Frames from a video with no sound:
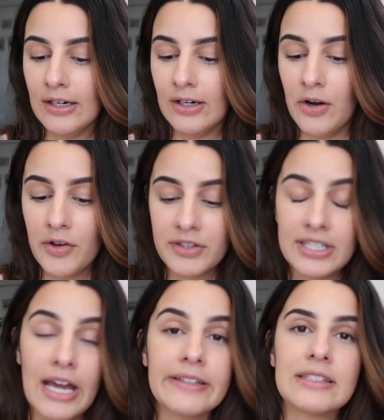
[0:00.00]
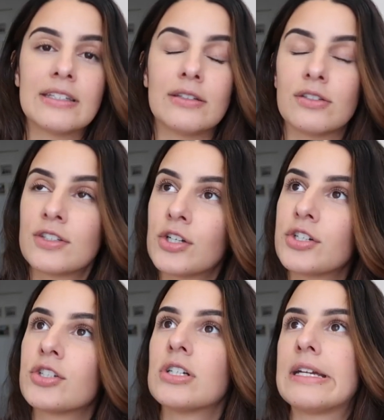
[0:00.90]
all of the tests and the
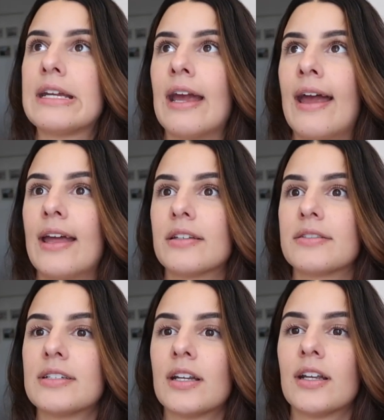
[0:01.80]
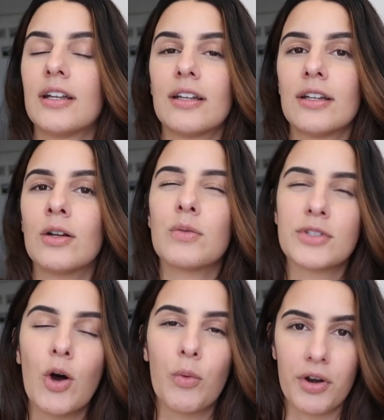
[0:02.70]
surgery, and, you know, it
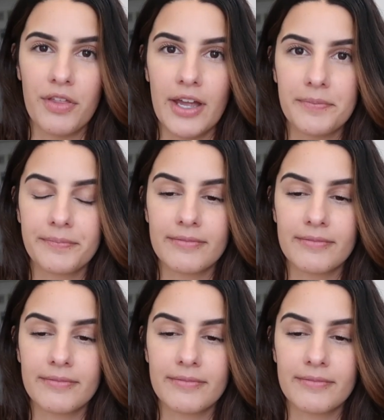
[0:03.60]
was all worth it.